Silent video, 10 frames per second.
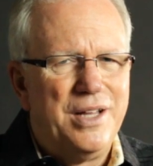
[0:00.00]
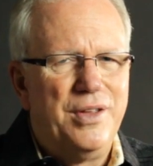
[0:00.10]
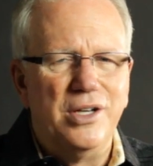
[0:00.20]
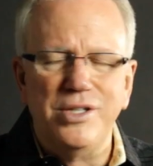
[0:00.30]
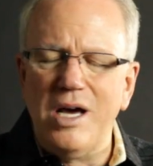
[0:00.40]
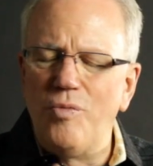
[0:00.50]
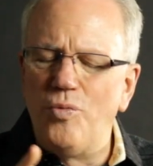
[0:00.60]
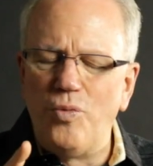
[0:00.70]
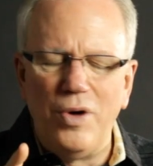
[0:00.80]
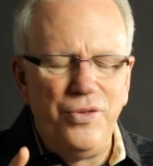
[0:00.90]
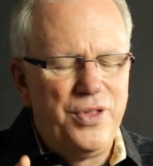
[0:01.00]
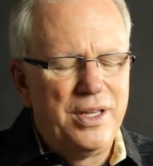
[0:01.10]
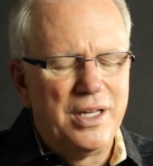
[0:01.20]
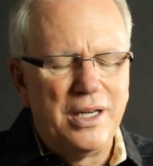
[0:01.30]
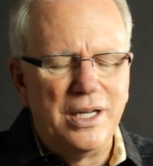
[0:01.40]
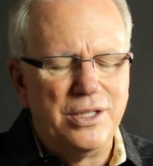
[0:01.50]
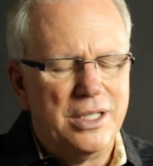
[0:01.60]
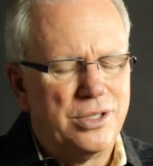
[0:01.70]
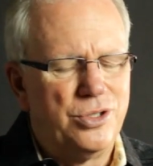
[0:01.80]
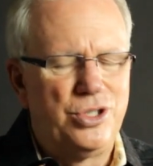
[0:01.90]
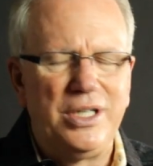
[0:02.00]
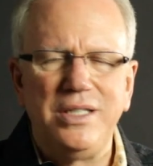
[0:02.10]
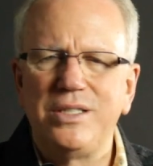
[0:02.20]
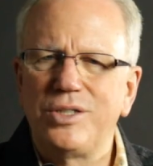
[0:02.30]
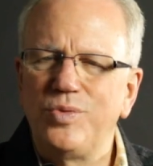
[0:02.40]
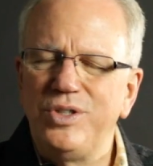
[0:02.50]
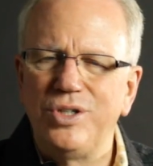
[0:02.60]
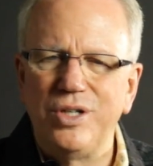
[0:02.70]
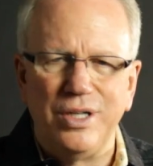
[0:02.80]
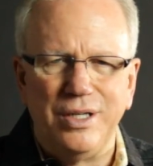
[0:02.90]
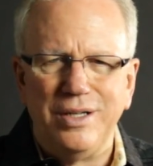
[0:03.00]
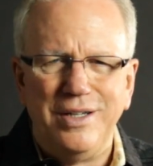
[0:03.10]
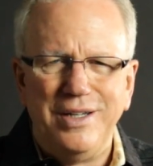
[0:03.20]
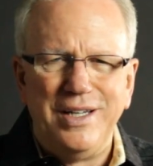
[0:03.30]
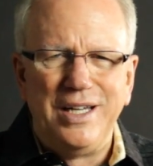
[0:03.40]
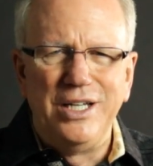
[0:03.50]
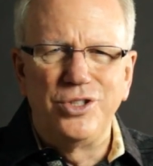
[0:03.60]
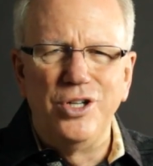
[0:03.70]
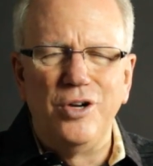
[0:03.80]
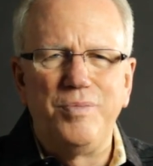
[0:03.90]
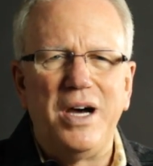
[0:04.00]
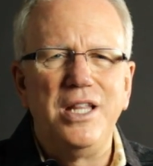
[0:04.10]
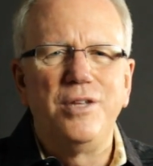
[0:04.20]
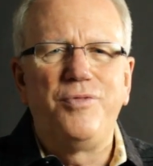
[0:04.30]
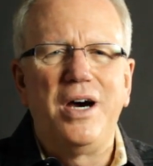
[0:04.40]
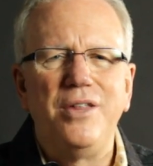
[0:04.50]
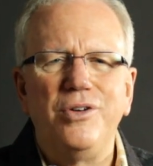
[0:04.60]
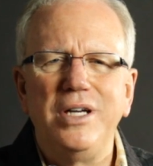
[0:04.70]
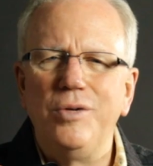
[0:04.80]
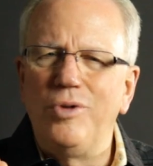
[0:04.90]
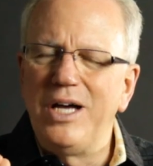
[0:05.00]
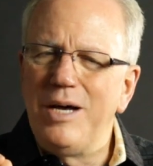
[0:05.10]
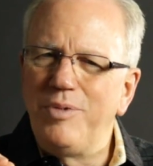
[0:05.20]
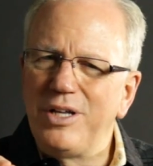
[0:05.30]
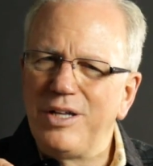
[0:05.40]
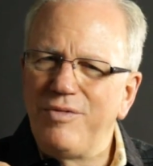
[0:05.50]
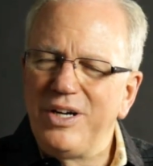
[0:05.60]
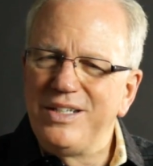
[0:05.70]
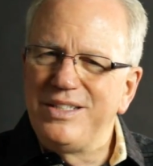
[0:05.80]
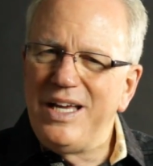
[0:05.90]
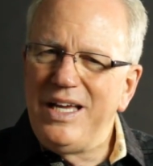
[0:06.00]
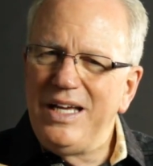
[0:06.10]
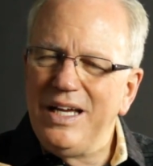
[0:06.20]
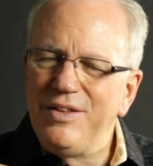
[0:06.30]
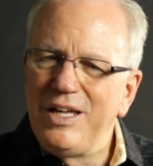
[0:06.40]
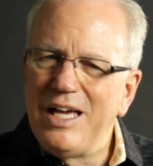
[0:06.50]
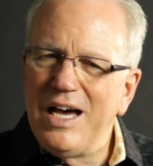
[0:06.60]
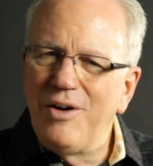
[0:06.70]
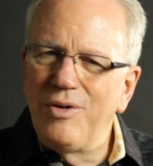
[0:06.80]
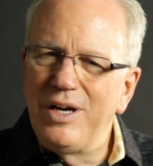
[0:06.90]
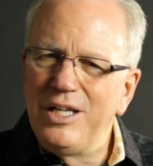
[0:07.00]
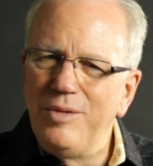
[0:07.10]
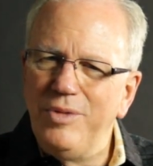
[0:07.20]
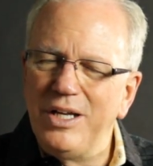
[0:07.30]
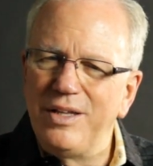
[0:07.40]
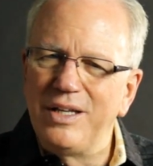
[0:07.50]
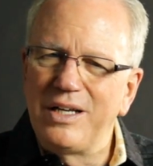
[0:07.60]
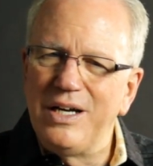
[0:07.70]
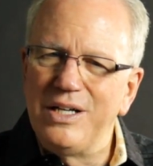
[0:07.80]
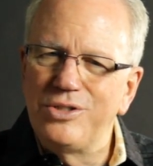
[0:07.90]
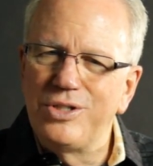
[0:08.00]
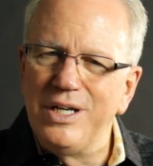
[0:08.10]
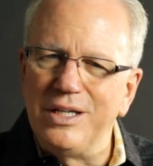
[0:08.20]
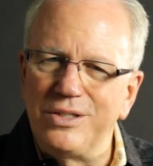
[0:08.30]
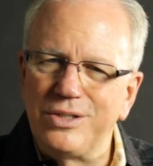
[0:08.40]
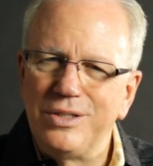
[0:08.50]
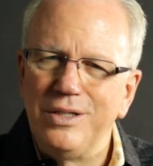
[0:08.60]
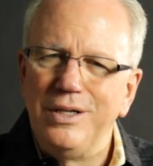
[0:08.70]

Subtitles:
There's not one thing that God does. Jesus' return is known by the Father. It will happen at the very day and the hour and the minute that God says.